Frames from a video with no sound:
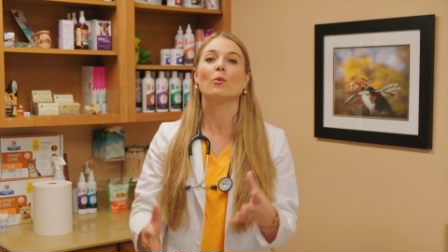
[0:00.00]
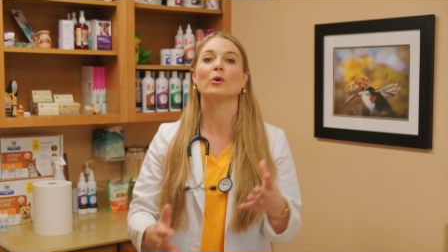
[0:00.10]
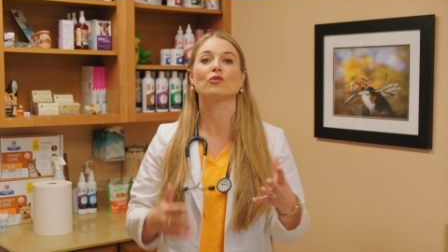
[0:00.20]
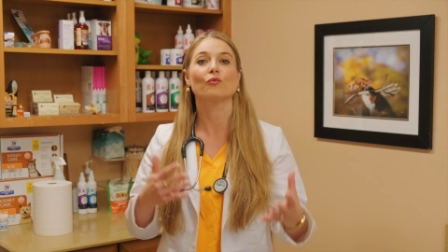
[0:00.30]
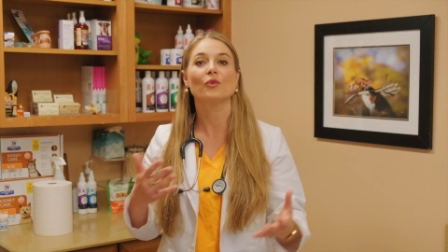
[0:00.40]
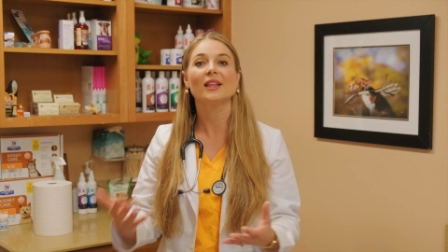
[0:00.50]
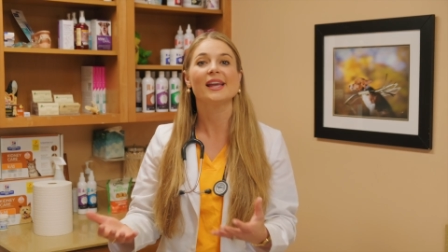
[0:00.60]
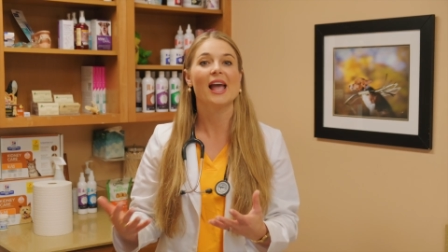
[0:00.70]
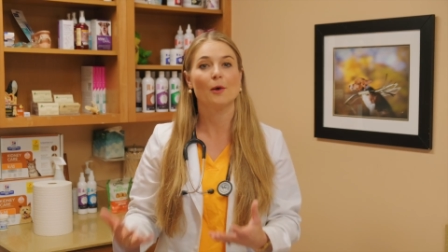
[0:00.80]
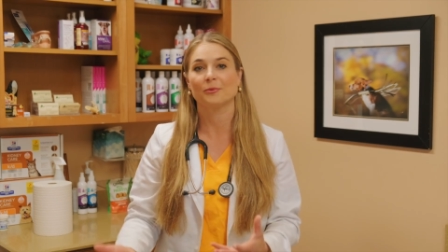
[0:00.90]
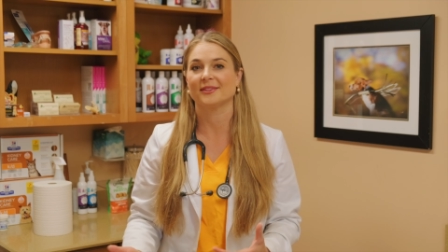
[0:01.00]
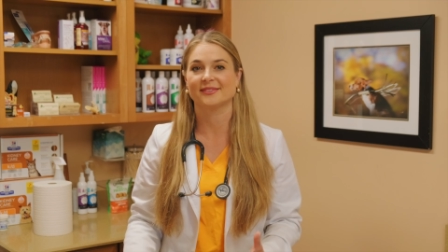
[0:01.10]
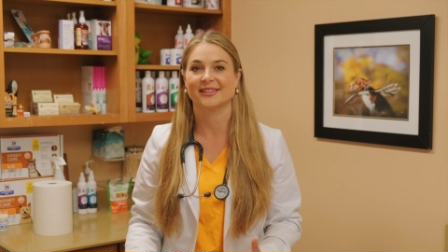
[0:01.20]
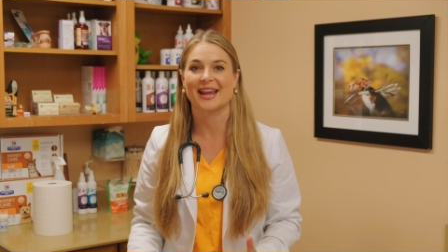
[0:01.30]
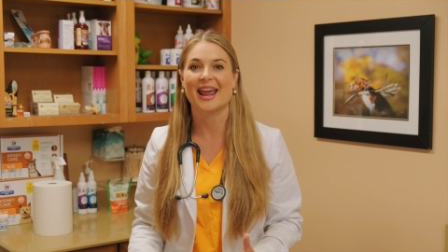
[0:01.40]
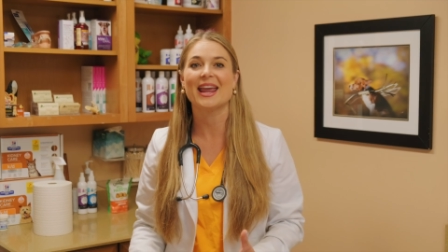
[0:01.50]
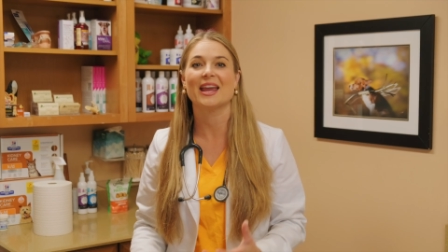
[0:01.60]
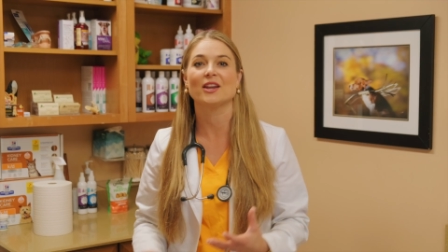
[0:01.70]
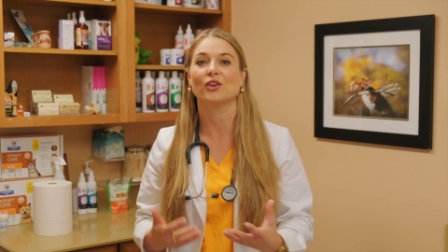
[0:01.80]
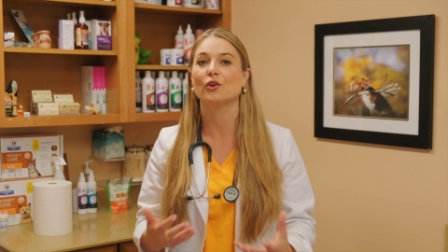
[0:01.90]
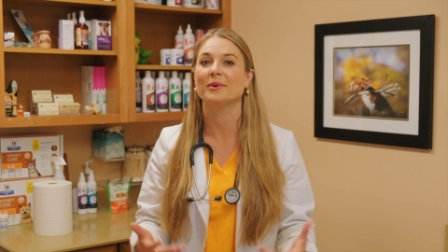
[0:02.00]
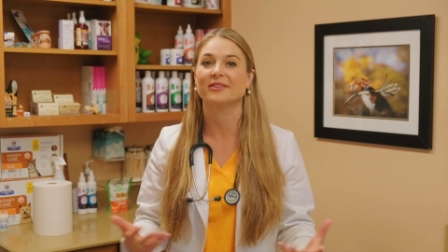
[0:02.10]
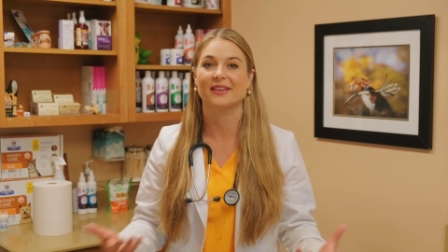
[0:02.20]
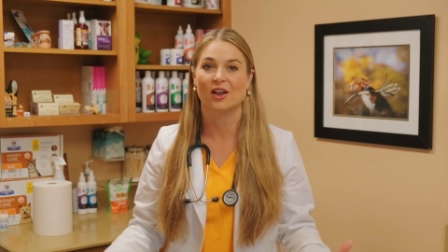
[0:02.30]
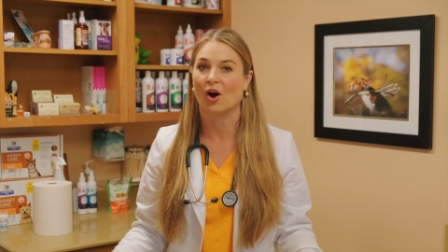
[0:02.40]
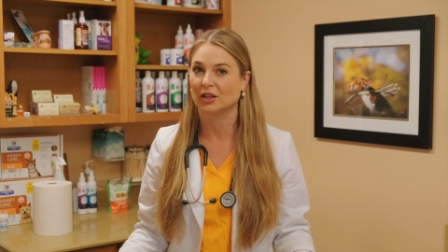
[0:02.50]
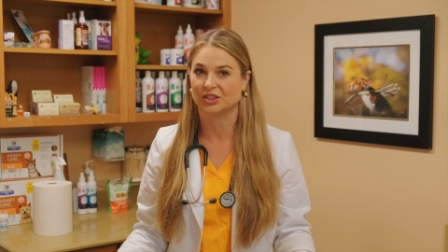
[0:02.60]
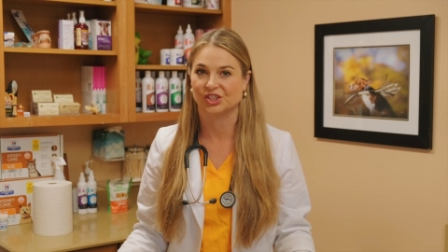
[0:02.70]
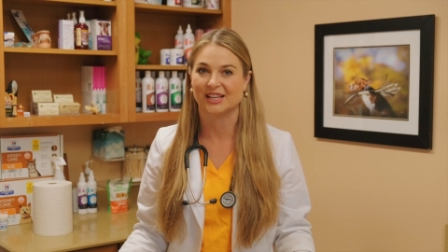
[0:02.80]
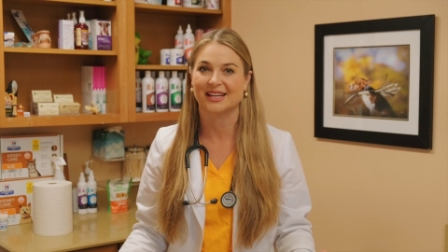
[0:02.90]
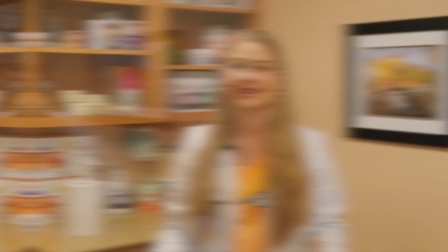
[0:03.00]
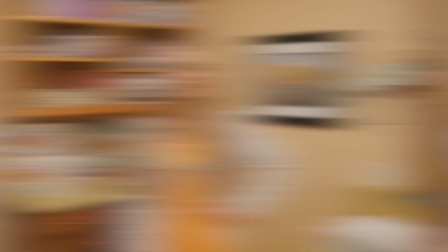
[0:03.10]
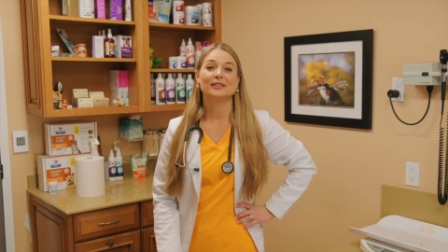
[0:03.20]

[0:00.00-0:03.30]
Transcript: which really helps us today in human psychology.